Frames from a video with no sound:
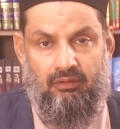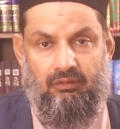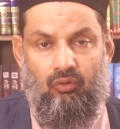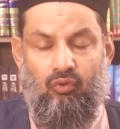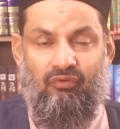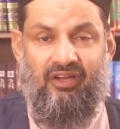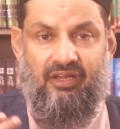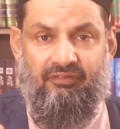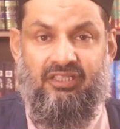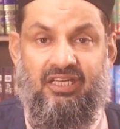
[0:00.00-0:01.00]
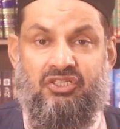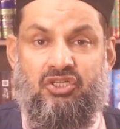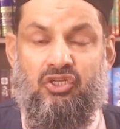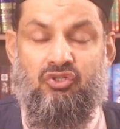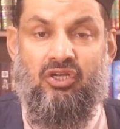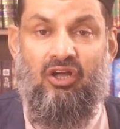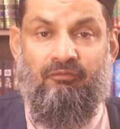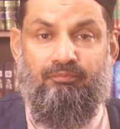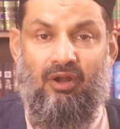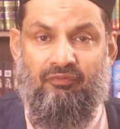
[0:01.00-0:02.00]
the institution
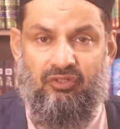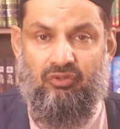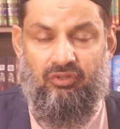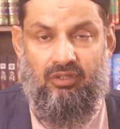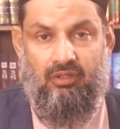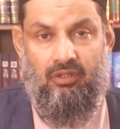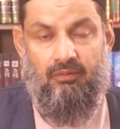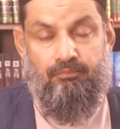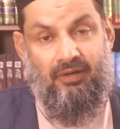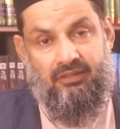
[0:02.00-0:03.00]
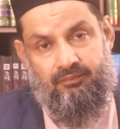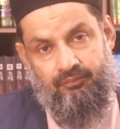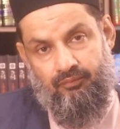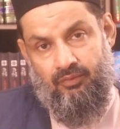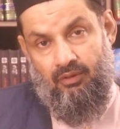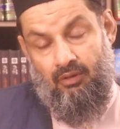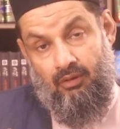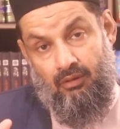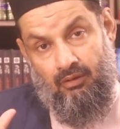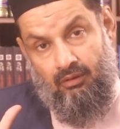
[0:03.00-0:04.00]
of prophethood. But
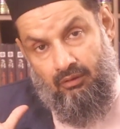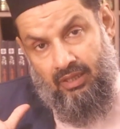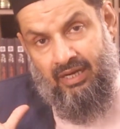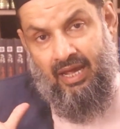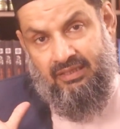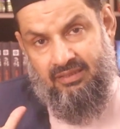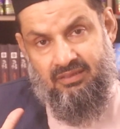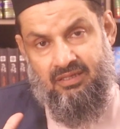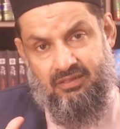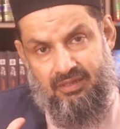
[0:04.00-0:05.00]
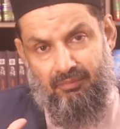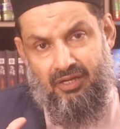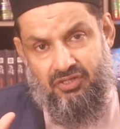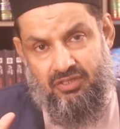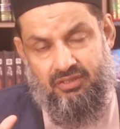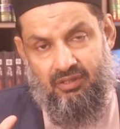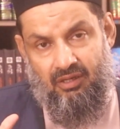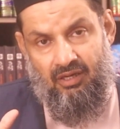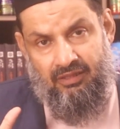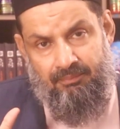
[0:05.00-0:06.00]
there existed some nations
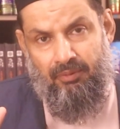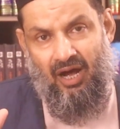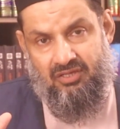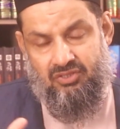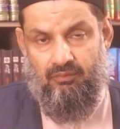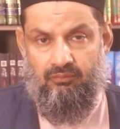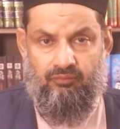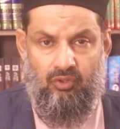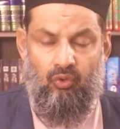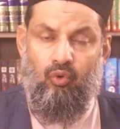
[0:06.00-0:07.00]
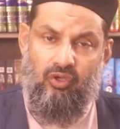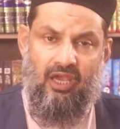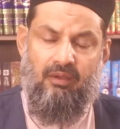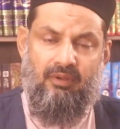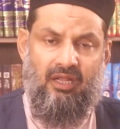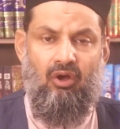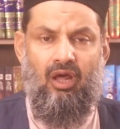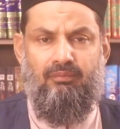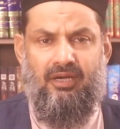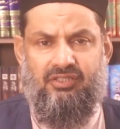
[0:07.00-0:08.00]
in the past who came, and
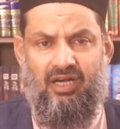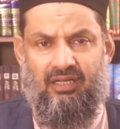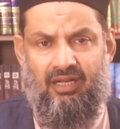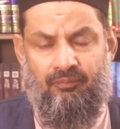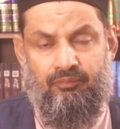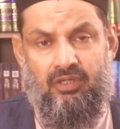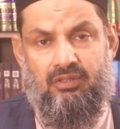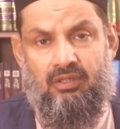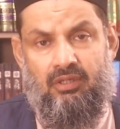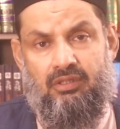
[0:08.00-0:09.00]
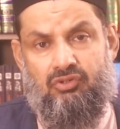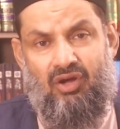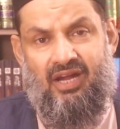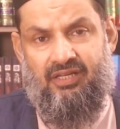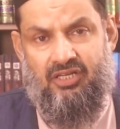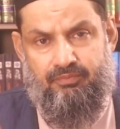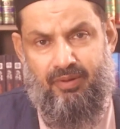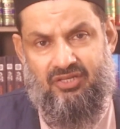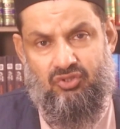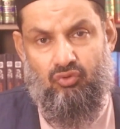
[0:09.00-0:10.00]
Almighty Allah tried His
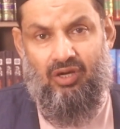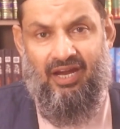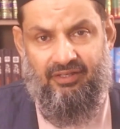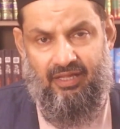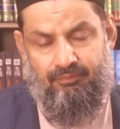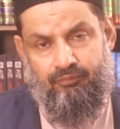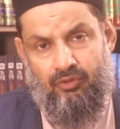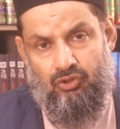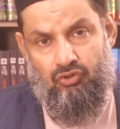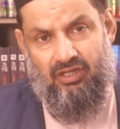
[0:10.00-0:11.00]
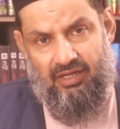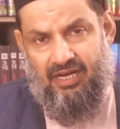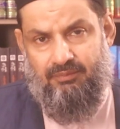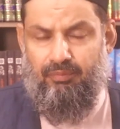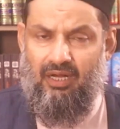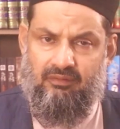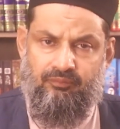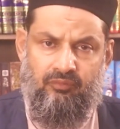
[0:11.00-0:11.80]
best to guide them to the right path.